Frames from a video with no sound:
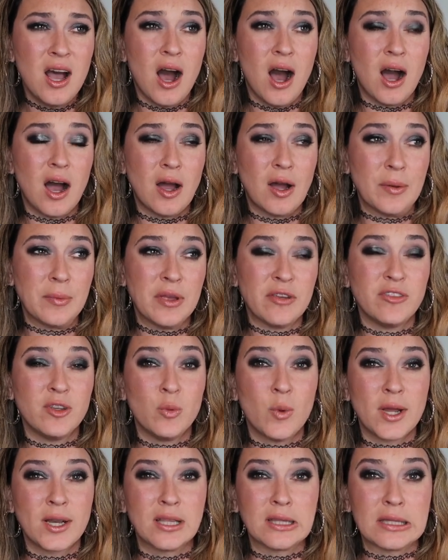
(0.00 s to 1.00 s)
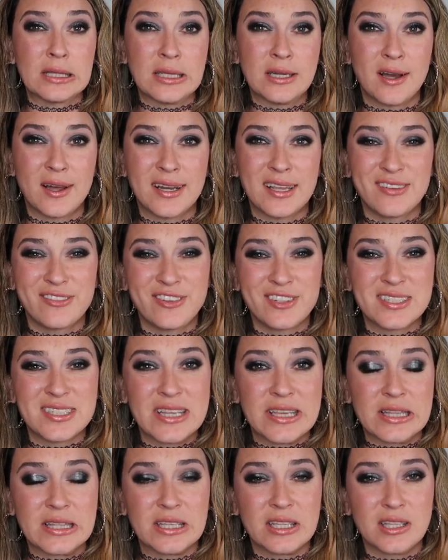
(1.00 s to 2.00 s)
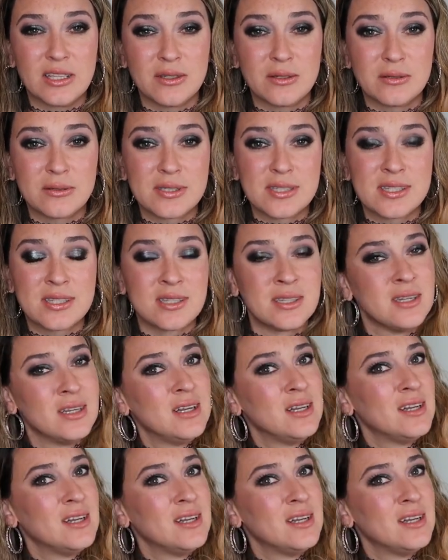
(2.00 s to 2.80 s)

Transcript: Um, if you wanna lean on it for daily use,